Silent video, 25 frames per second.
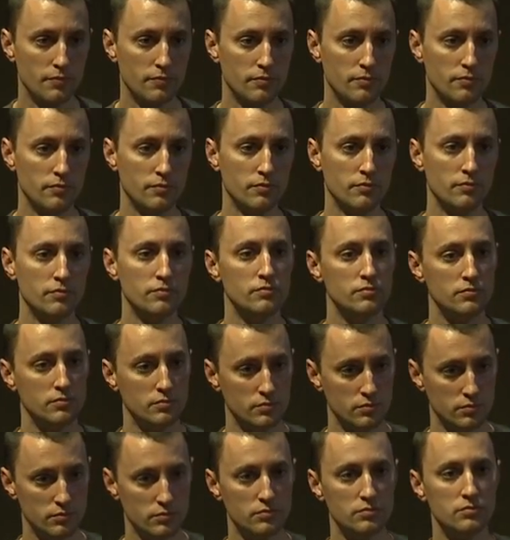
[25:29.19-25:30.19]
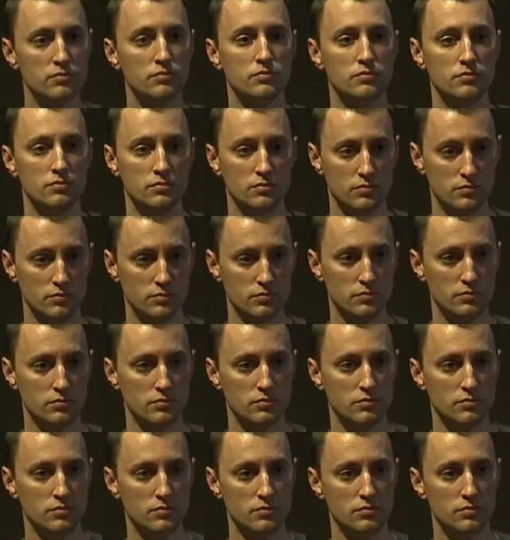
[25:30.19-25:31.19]

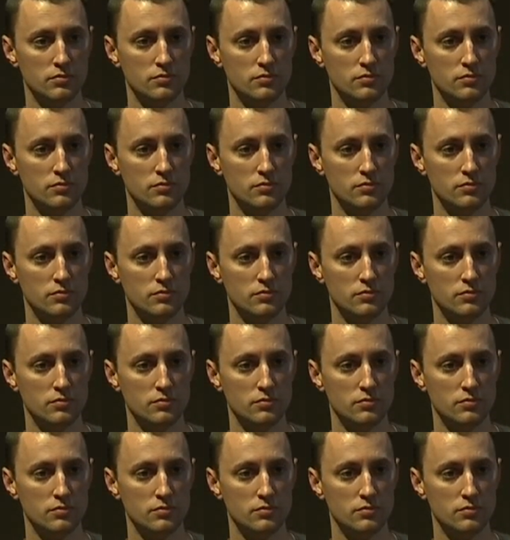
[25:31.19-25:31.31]
Nothing is said.